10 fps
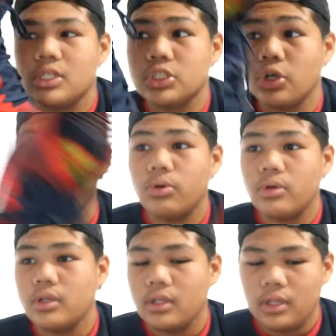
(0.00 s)
So
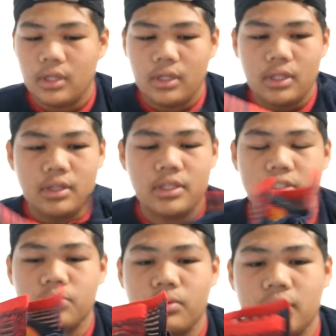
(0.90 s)

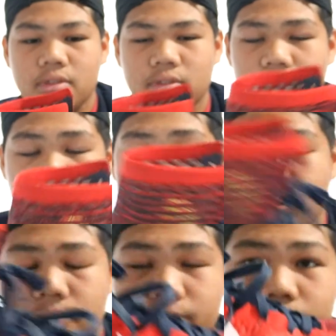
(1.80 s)
this was
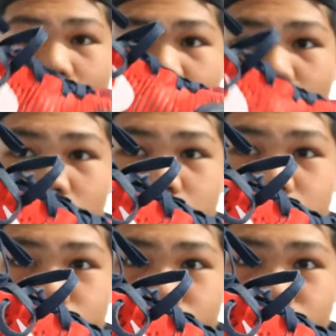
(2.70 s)
the fourth
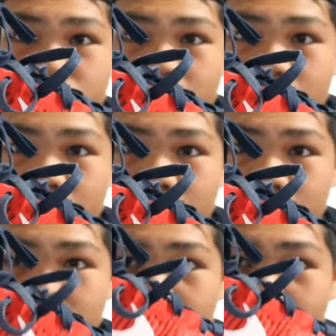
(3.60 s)
shoe,
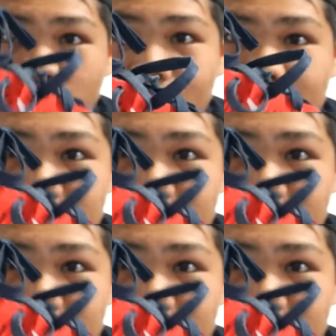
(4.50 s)
the Kobe